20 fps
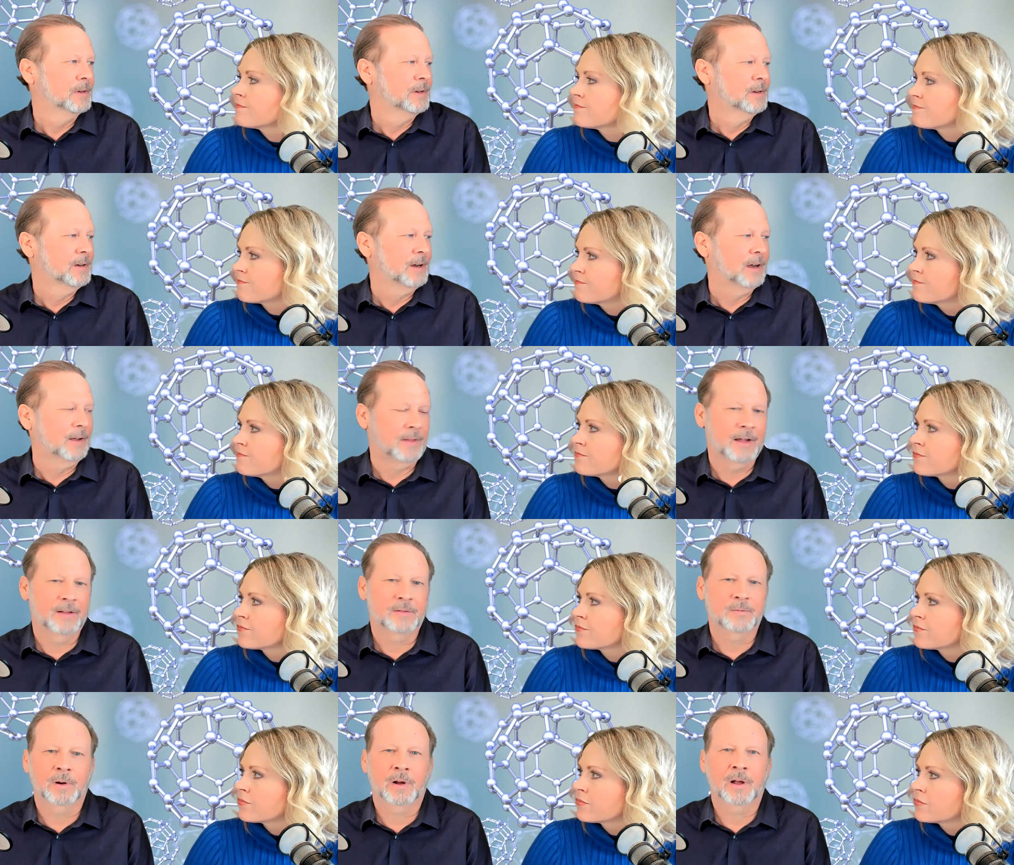Speaker 1: mm-hmm.
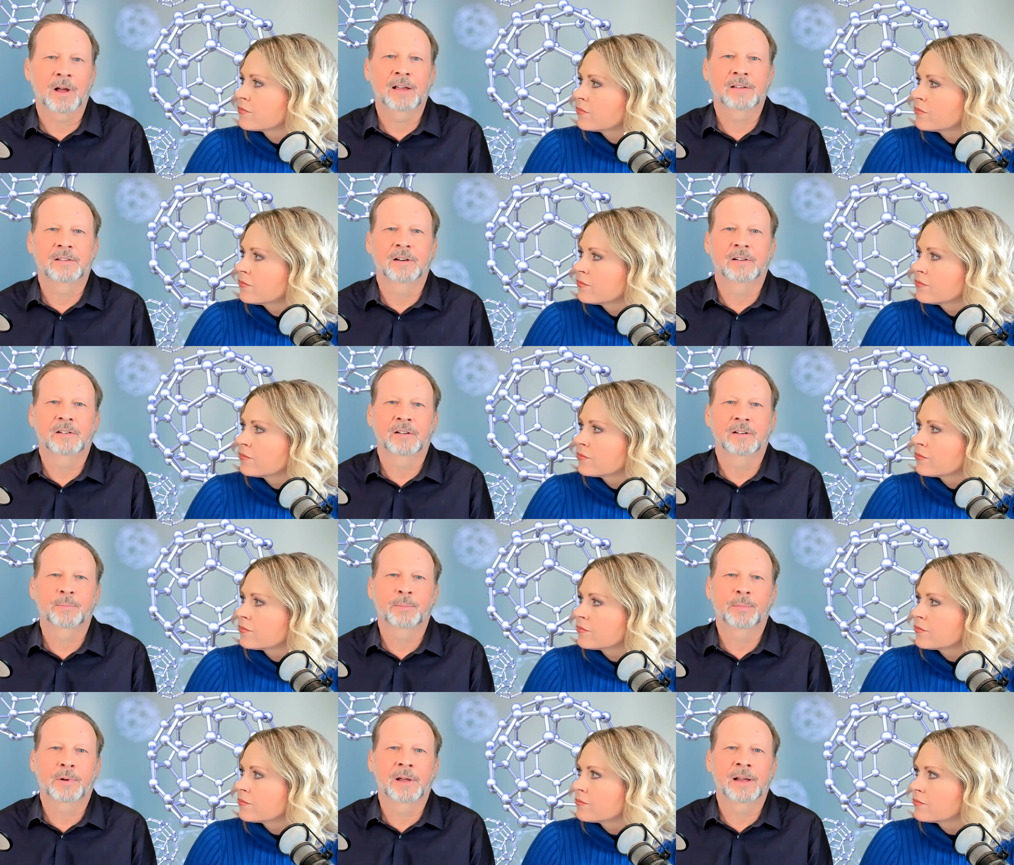and that's what caused it.
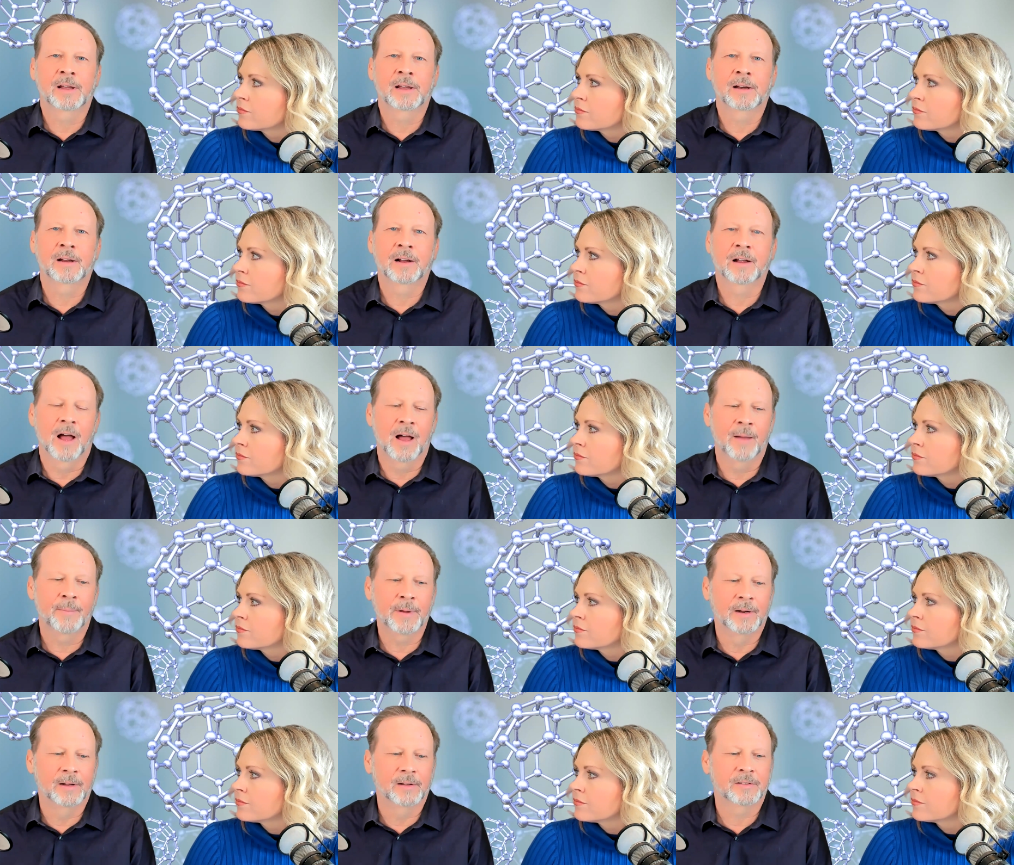Just plain
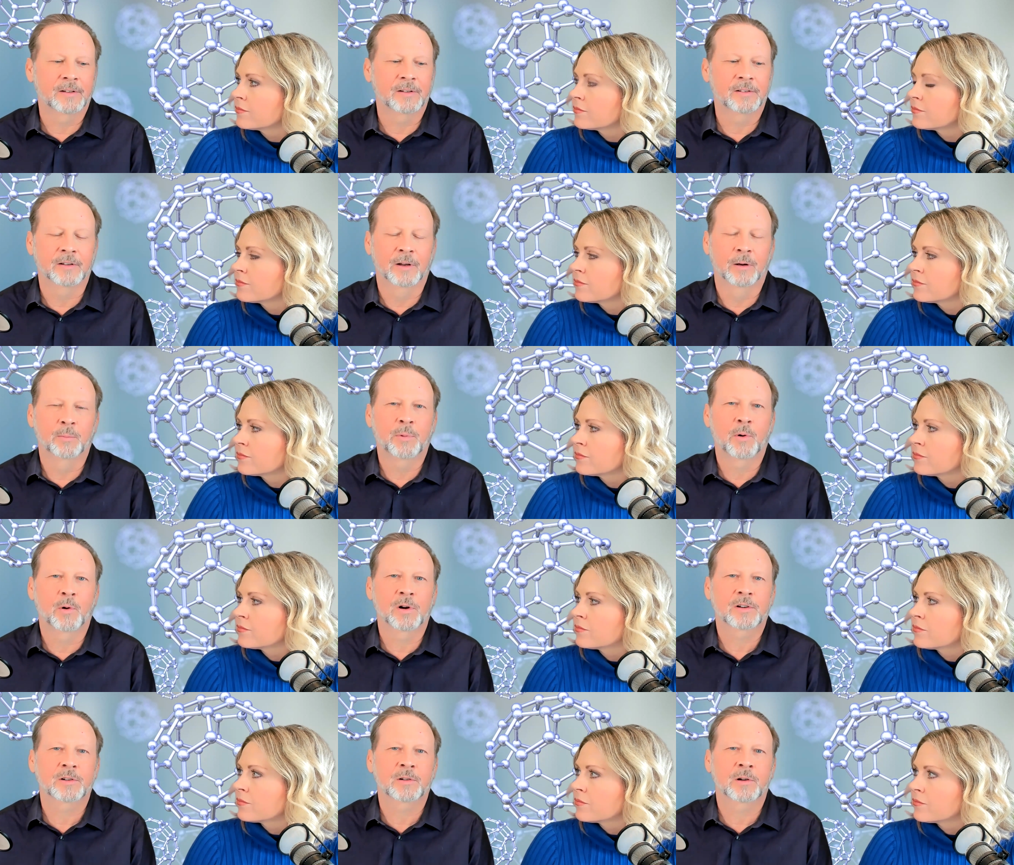incompetence, and so
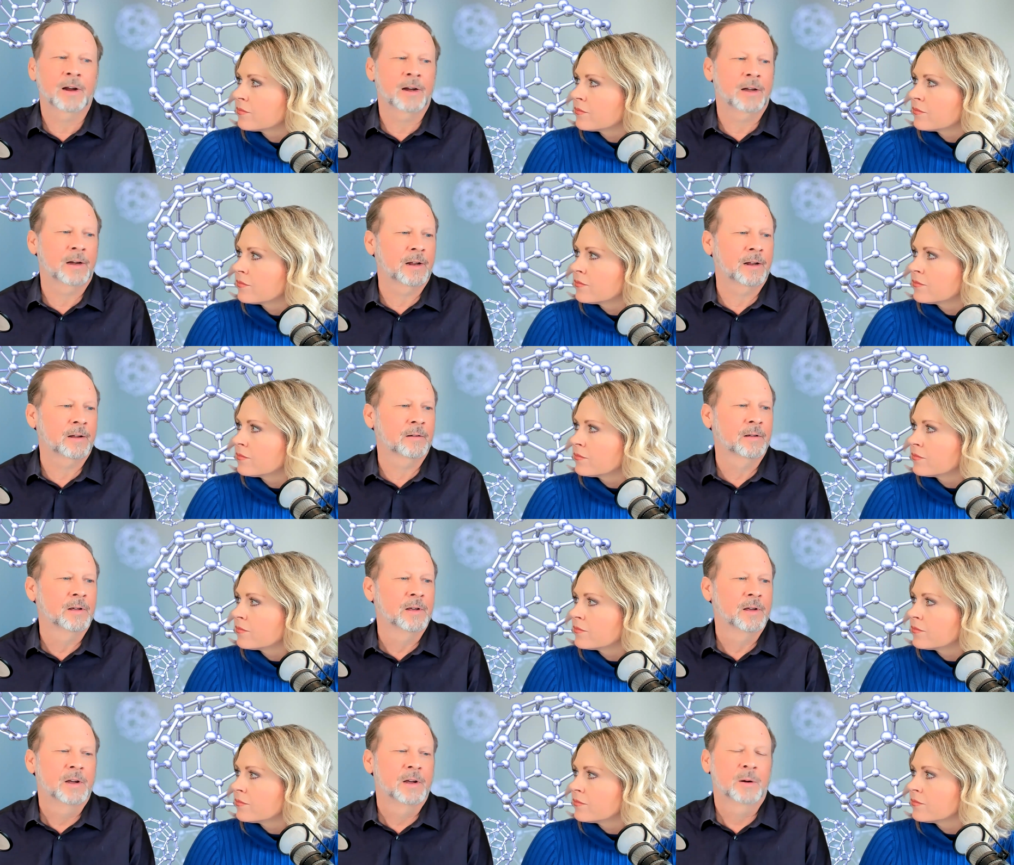poor
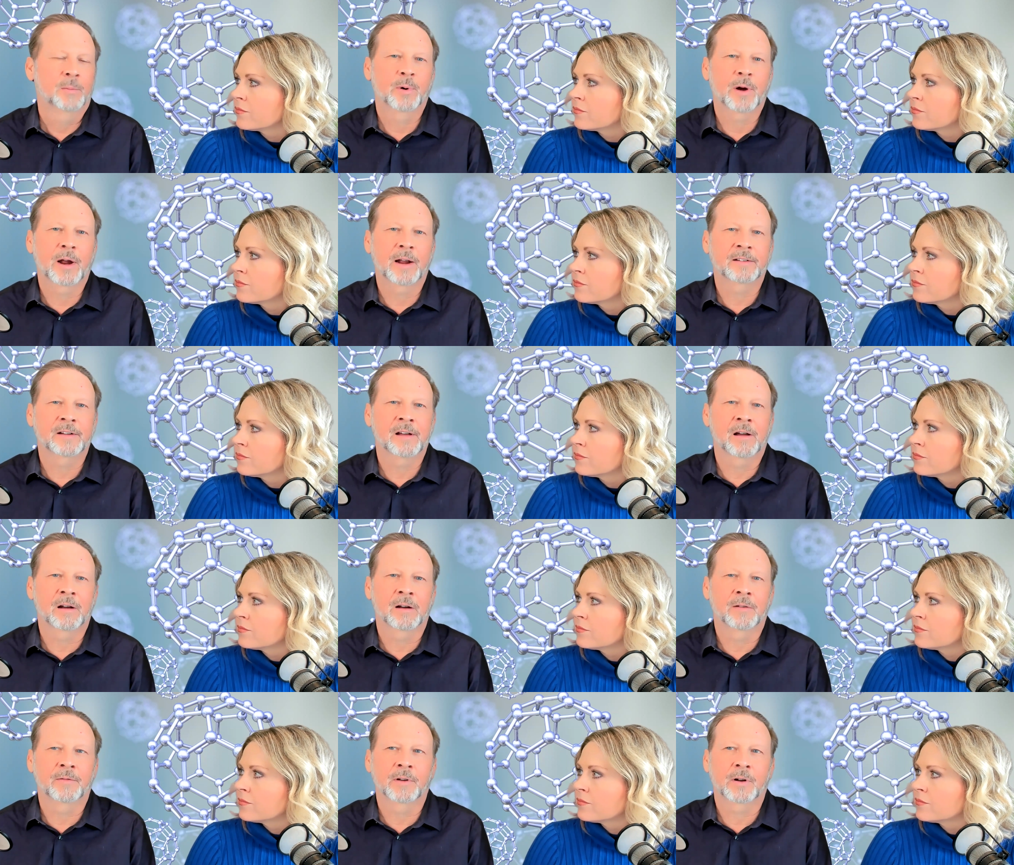training,
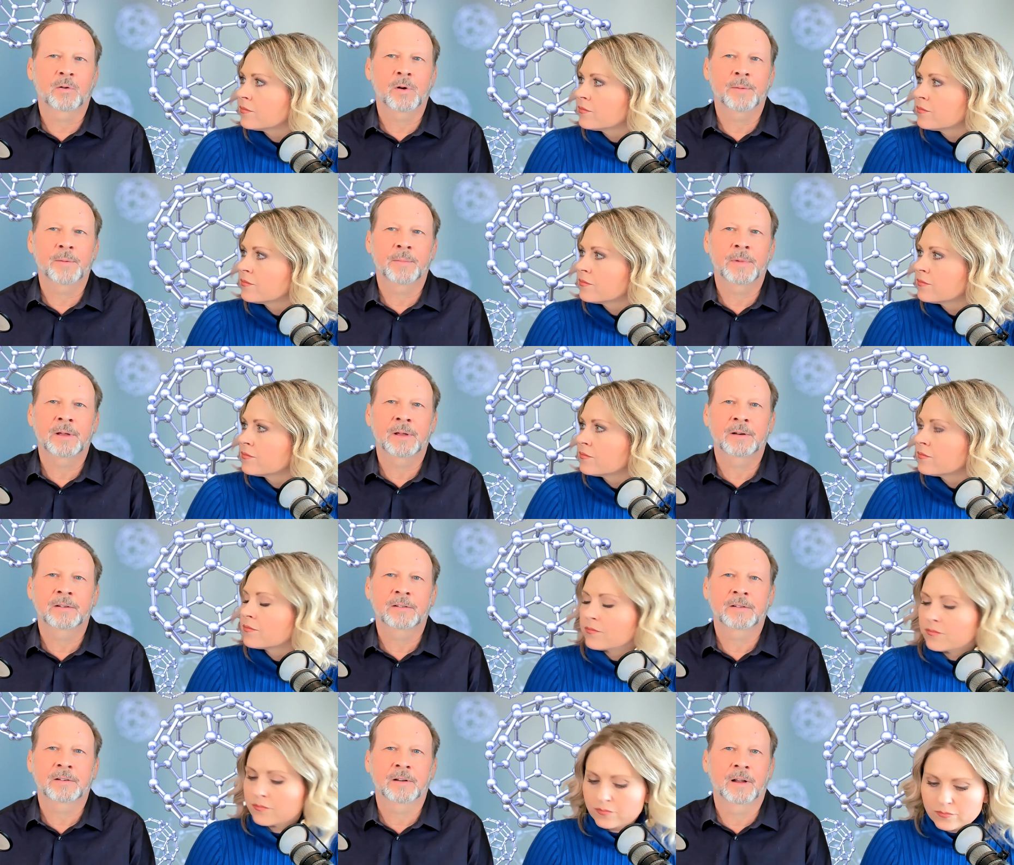breakdown of
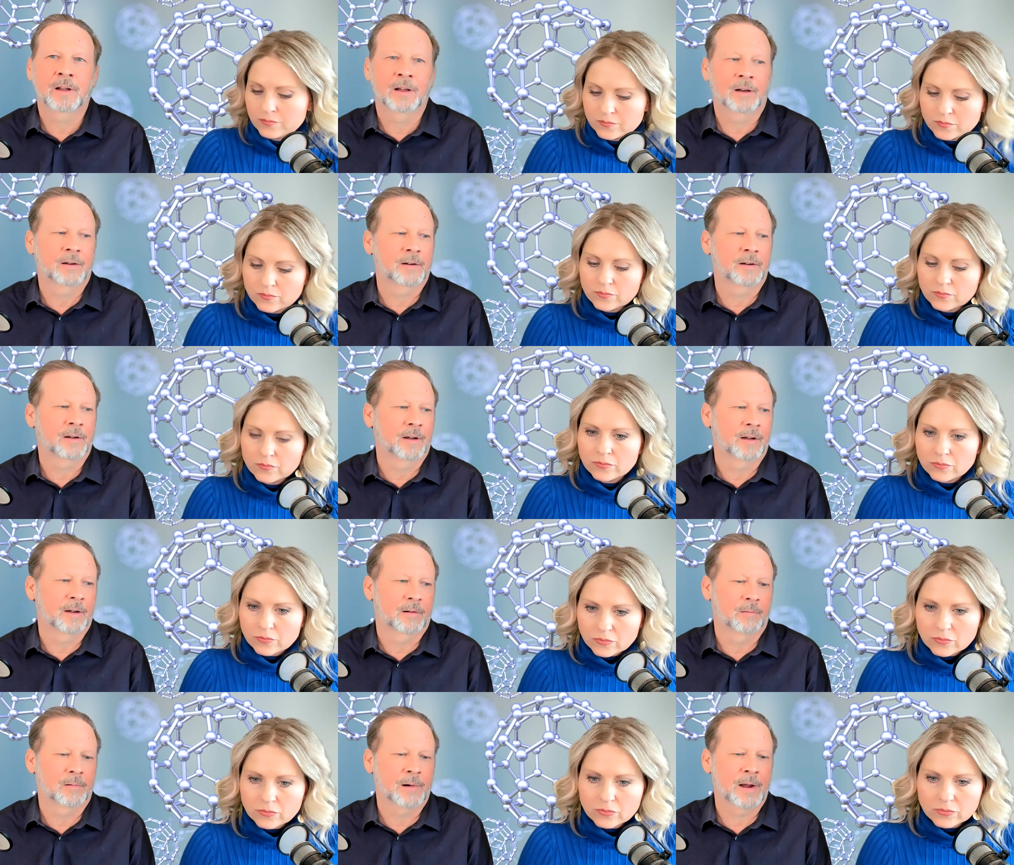equipment and
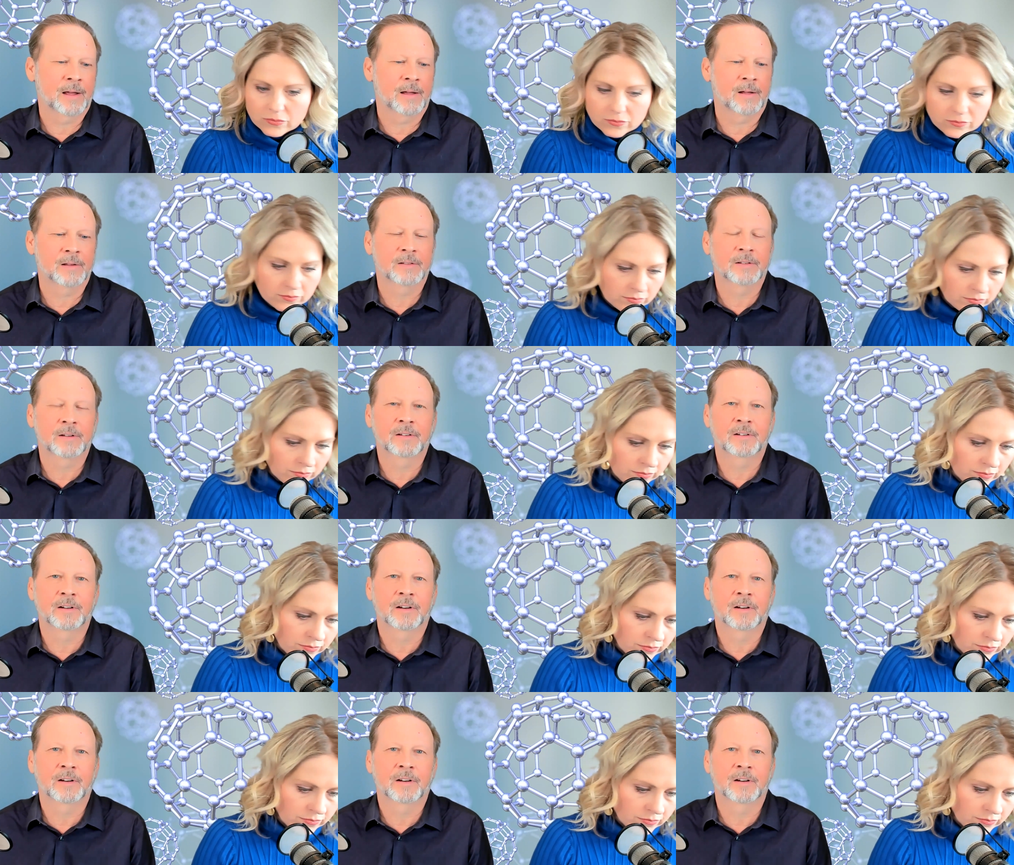uh, rails.